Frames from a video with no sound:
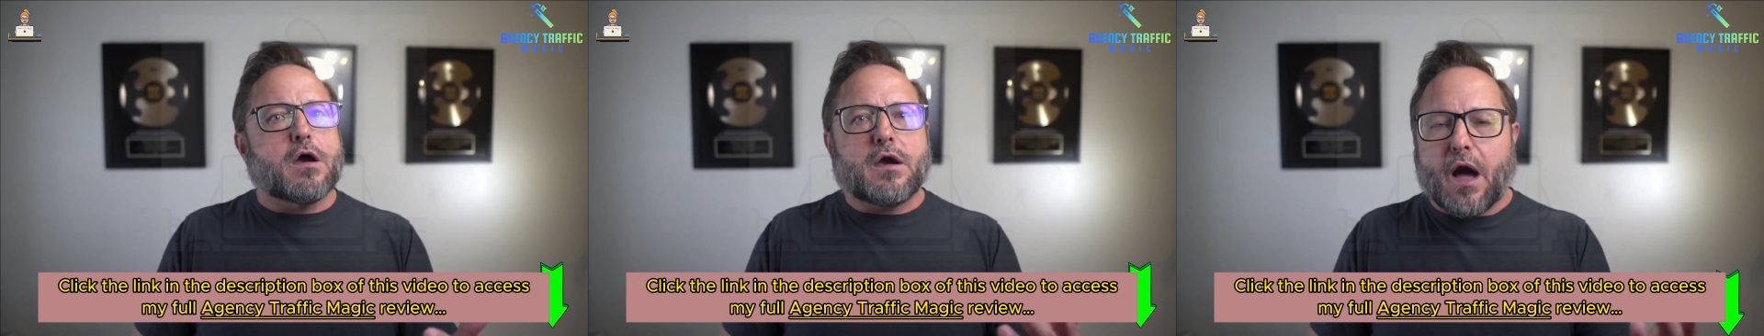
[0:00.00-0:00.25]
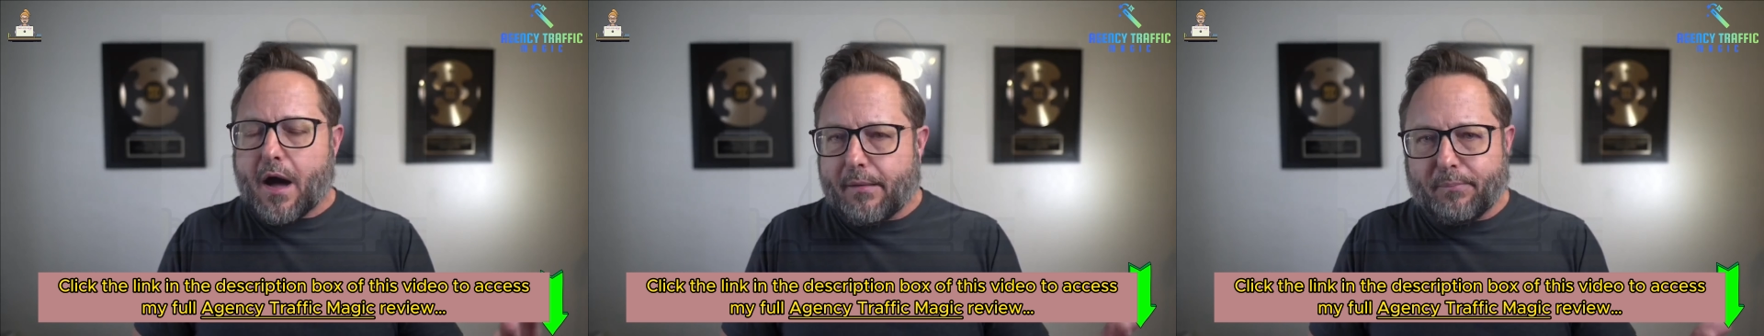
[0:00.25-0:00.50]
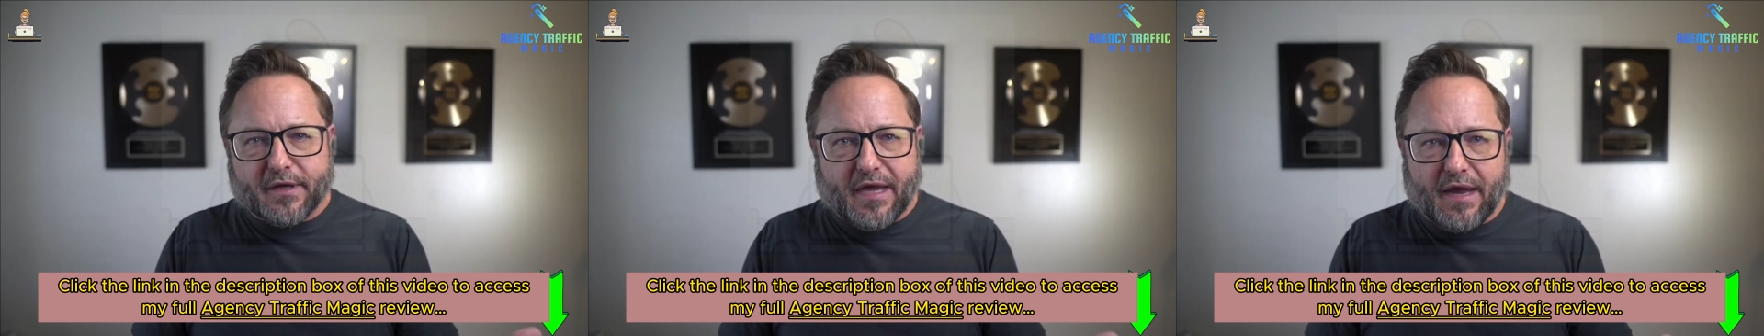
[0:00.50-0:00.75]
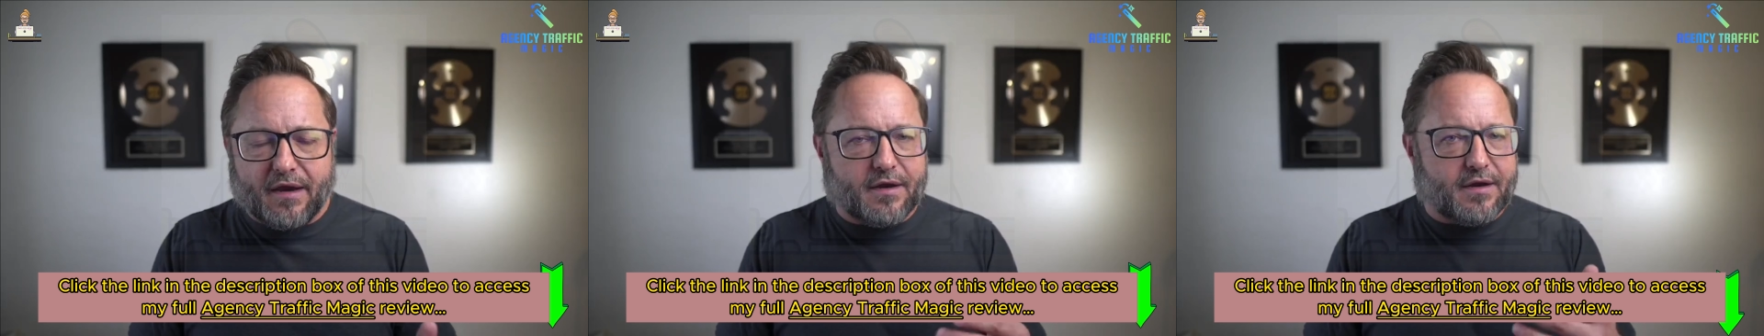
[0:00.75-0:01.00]

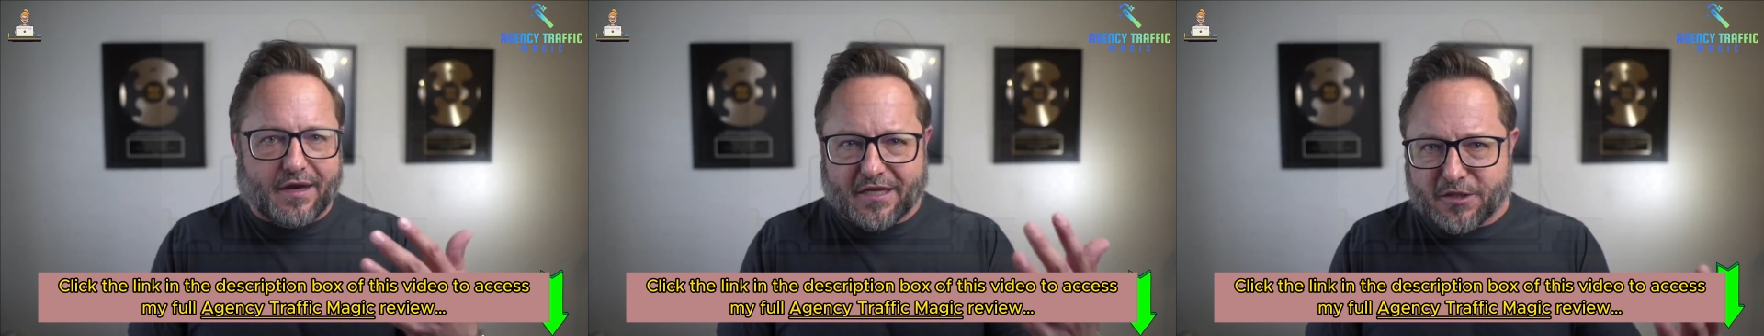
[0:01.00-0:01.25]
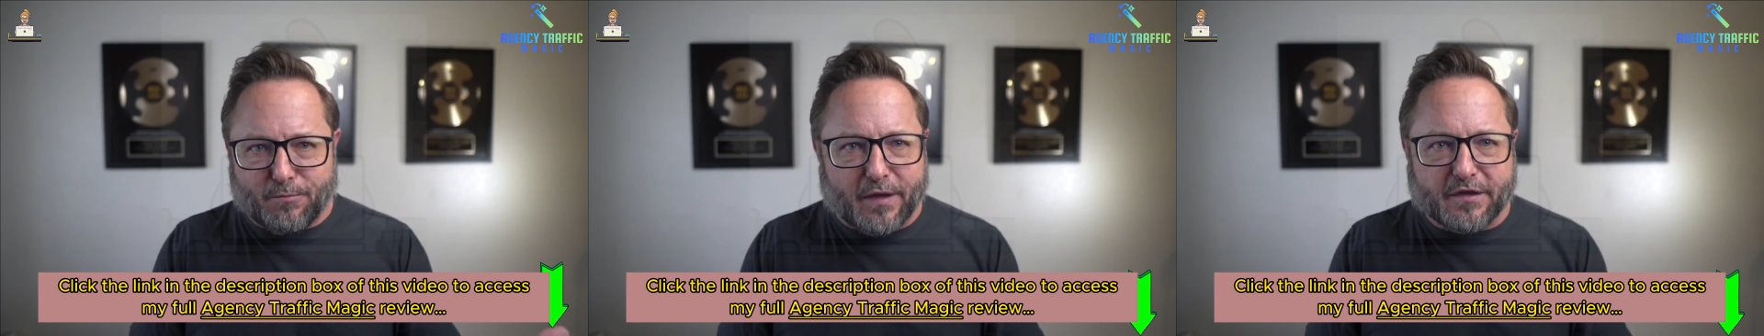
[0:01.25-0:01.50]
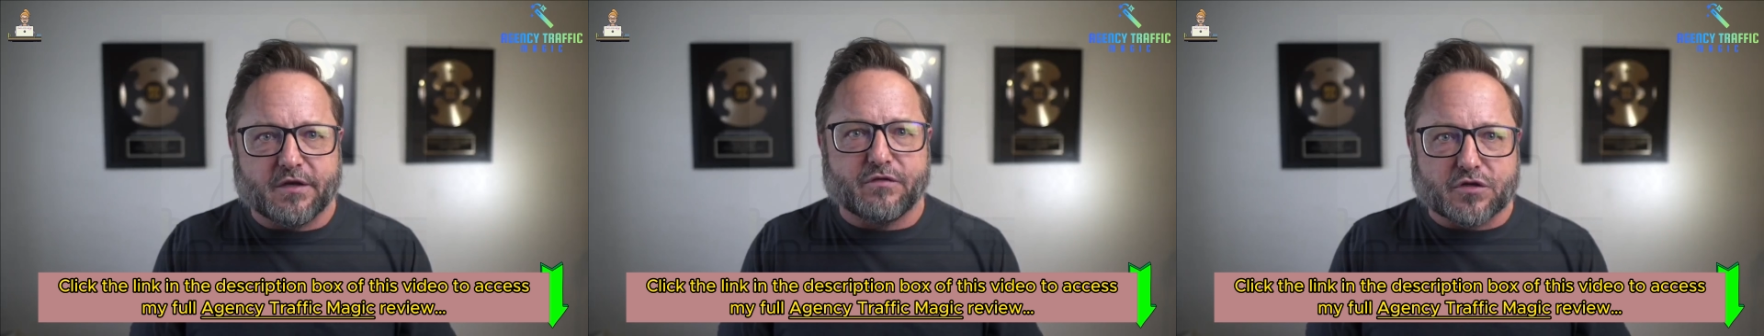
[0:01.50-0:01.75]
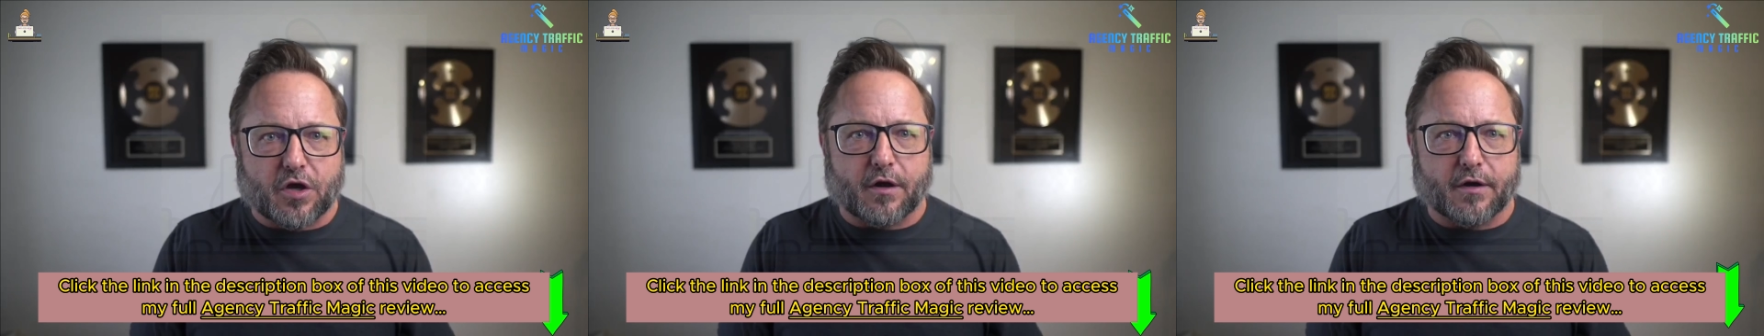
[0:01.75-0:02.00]
complicated, and expensive
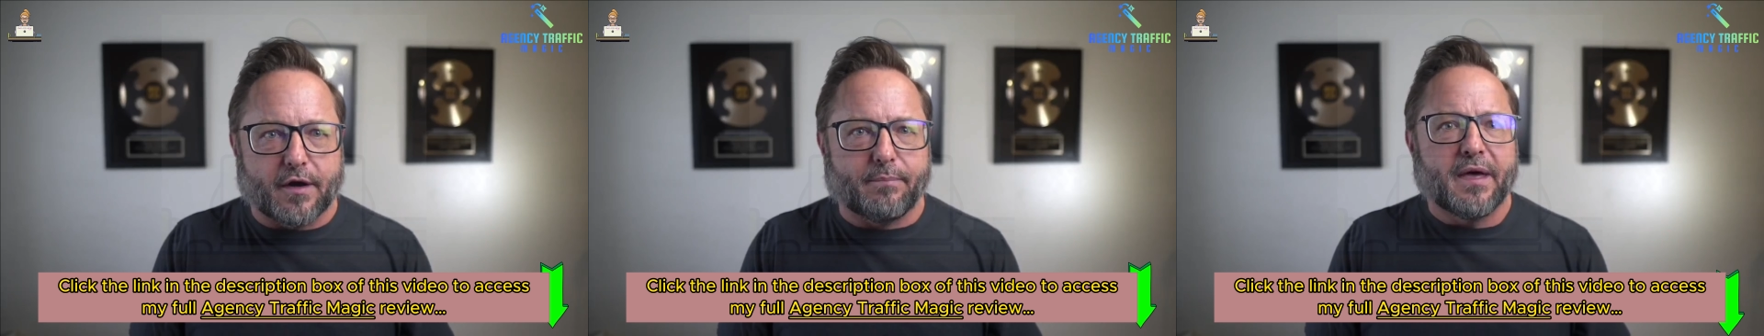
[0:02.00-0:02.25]
startup,